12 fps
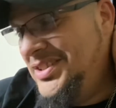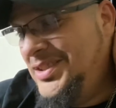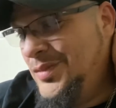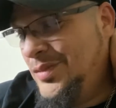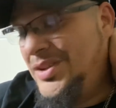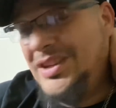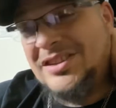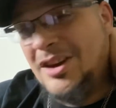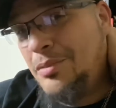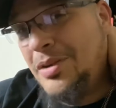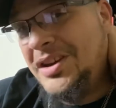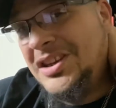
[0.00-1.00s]
We're not
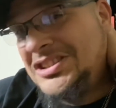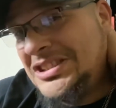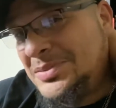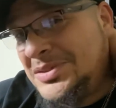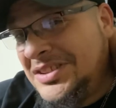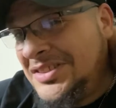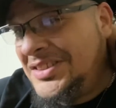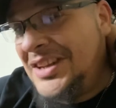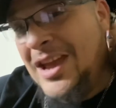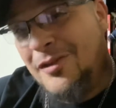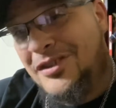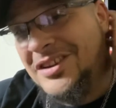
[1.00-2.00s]
talking about Egyptians and
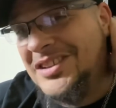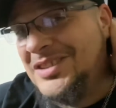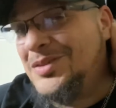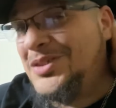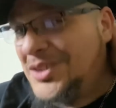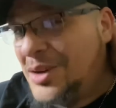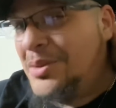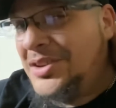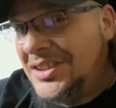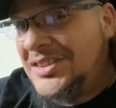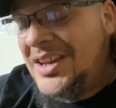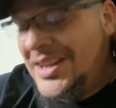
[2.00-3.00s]
Africans. We're talking about
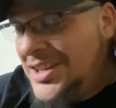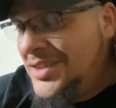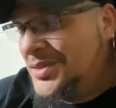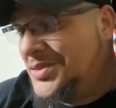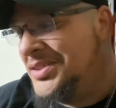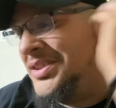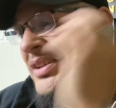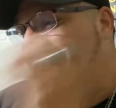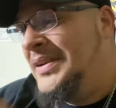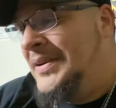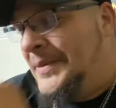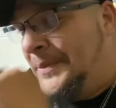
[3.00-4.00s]
the Tainos,
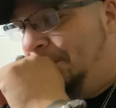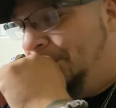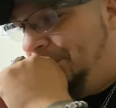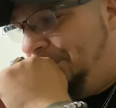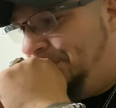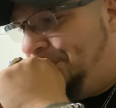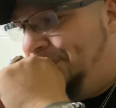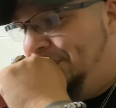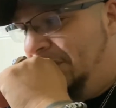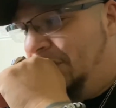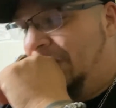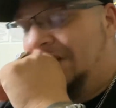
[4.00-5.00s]

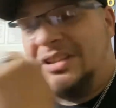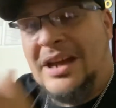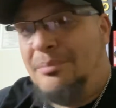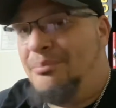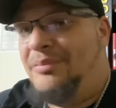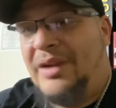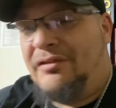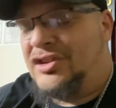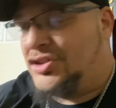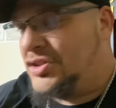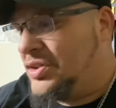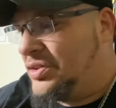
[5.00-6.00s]
which I'm very
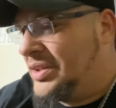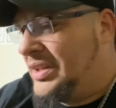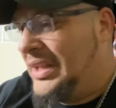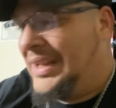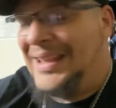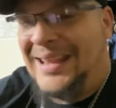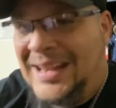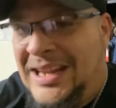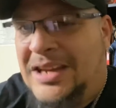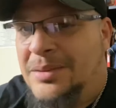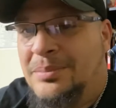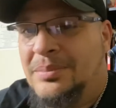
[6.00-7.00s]
sure they
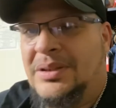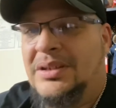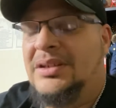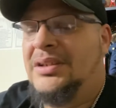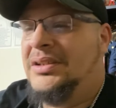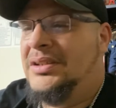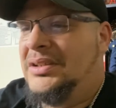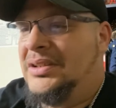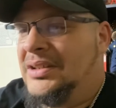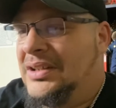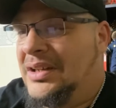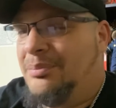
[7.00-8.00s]
came.
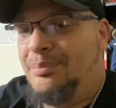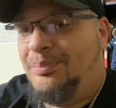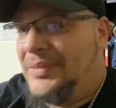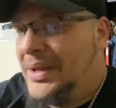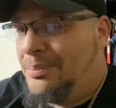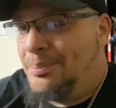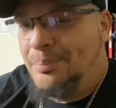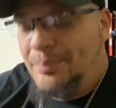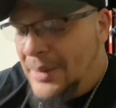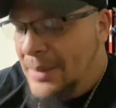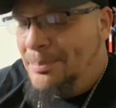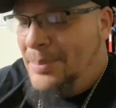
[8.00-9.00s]
I'm
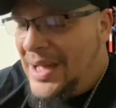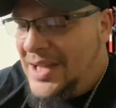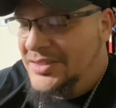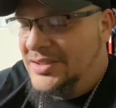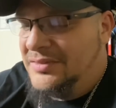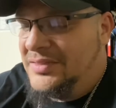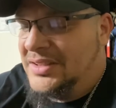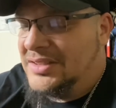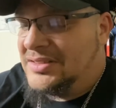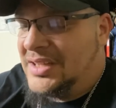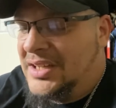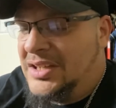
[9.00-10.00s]
positive that the
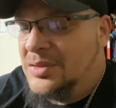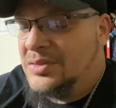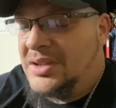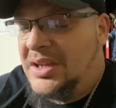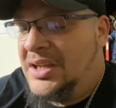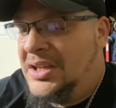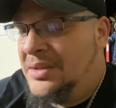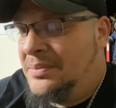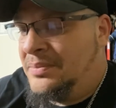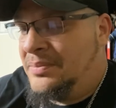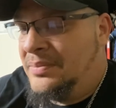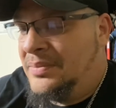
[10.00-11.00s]
Tainos came.